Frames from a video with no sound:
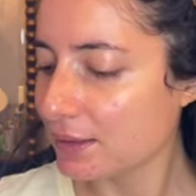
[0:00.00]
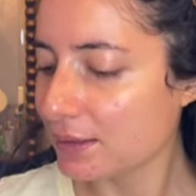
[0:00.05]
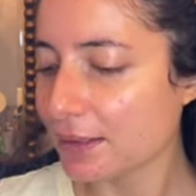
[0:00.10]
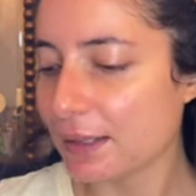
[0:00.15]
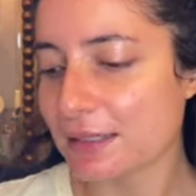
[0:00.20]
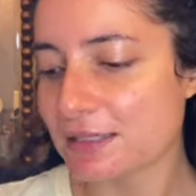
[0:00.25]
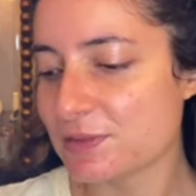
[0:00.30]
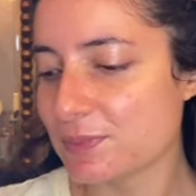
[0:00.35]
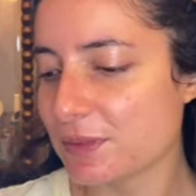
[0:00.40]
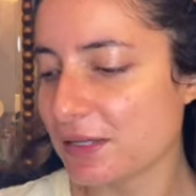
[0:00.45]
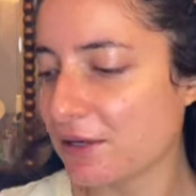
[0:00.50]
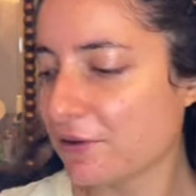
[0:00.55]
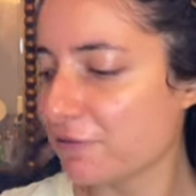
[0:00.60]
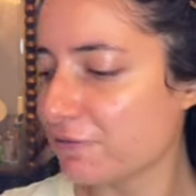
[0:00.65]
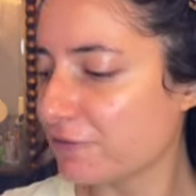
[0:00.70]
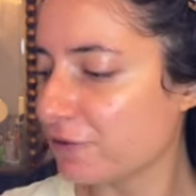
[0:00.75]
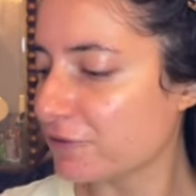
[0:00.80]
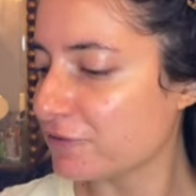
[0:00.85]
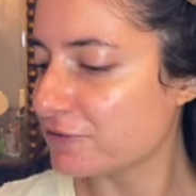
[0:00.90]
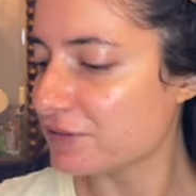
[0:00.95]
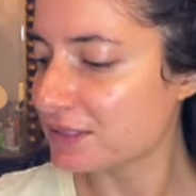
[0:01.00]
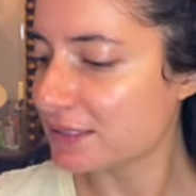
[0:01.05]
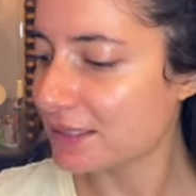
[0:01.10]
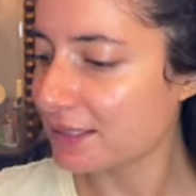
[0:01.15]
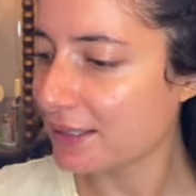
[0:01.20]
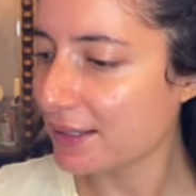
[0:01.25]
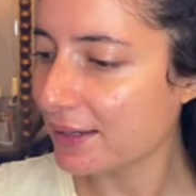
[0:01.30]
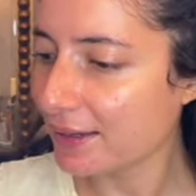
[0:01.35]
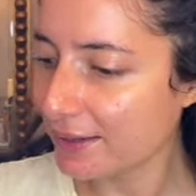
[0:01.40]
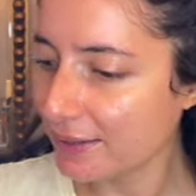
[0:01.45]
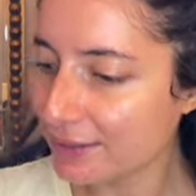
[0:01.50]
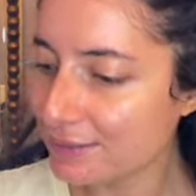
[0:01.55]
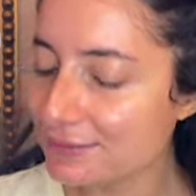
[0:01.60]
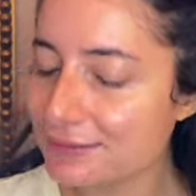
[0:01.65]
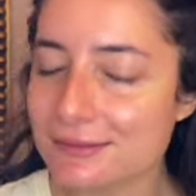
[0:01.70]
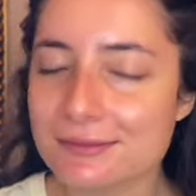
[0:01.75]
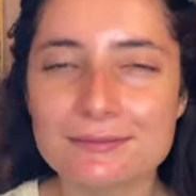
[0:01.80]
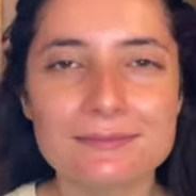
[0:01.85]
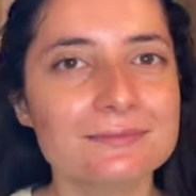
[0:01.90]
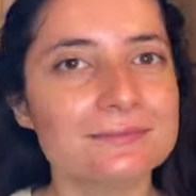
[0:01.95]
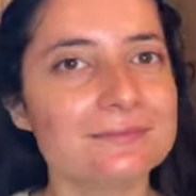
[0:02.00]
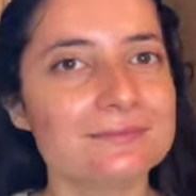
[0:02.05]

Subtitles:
SPF 50, and